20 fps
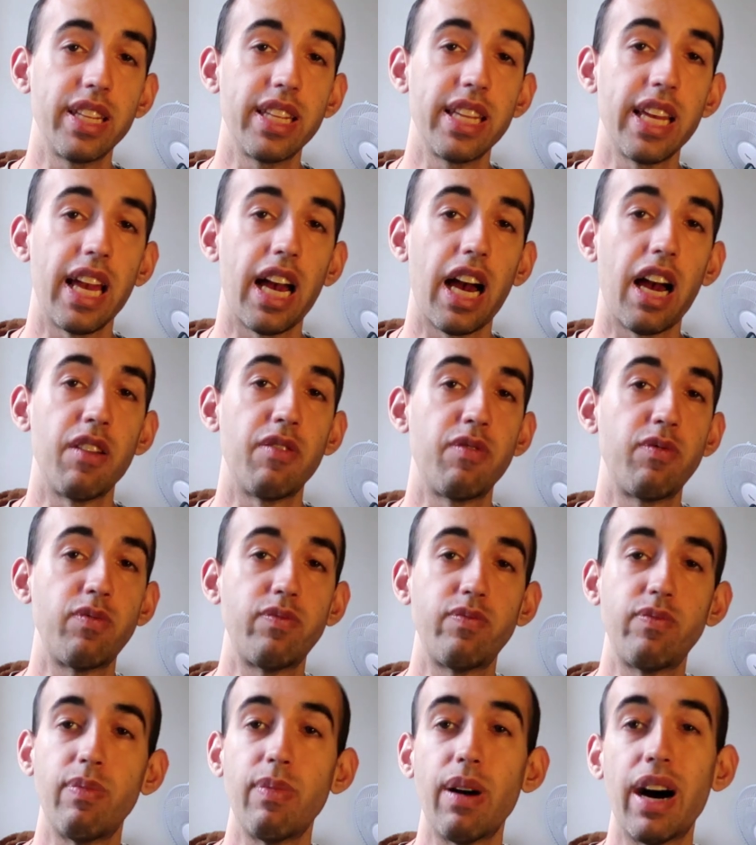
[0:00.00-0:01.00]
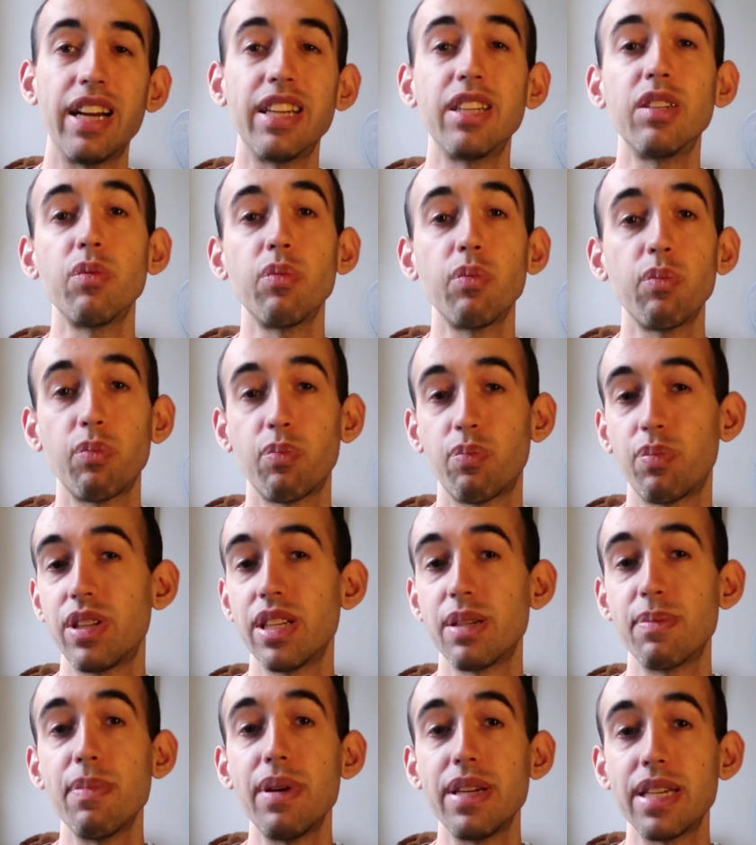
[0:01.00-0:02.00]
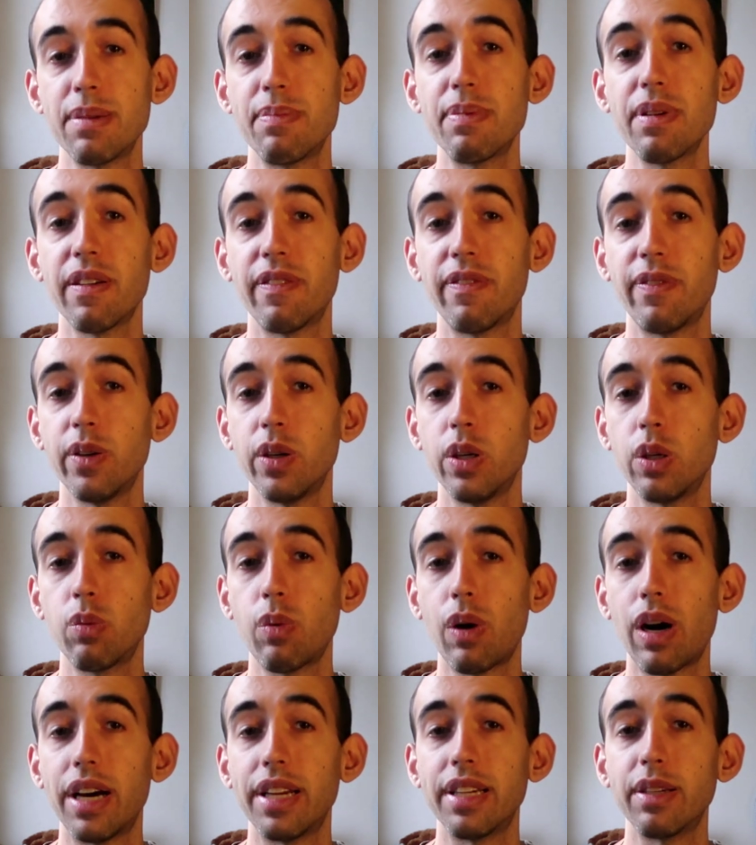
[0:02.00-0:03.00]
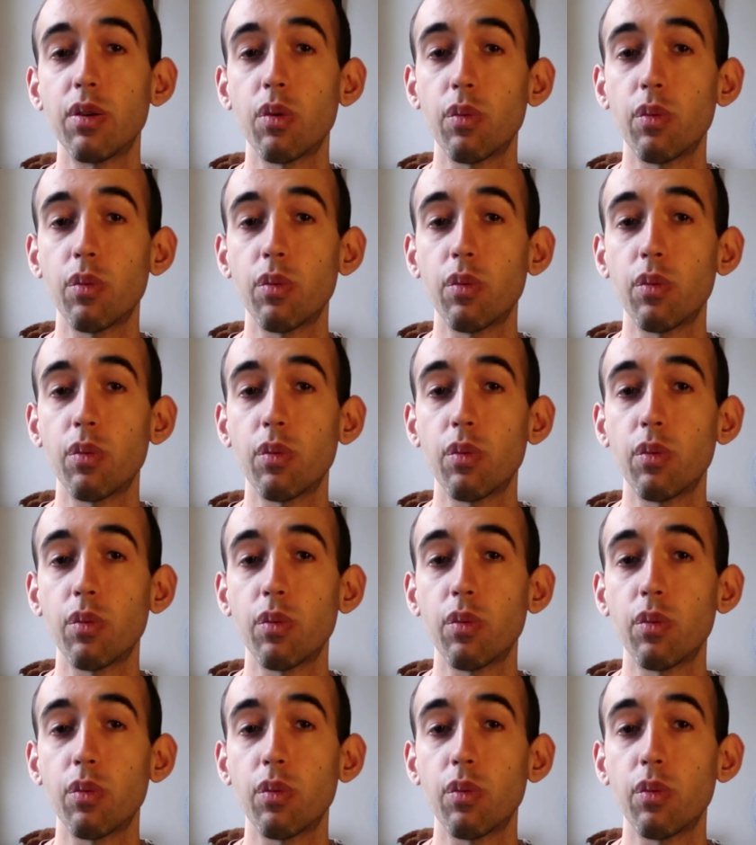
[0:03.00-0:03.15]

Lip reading: there's meant to be a third one.